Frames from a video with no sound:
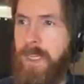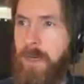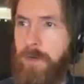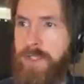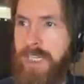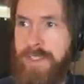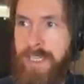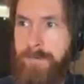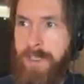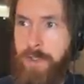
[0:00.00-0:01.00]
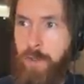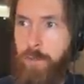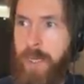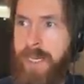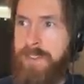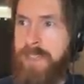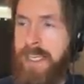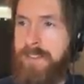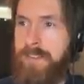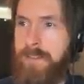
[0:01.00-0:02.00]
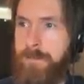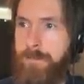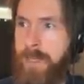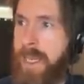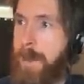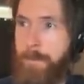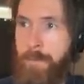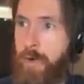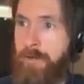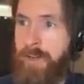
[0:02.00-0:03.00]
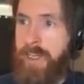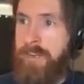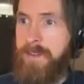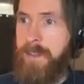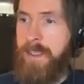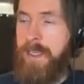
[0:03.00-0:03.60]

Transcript: Looks at individual player stats. Yeah, perfect.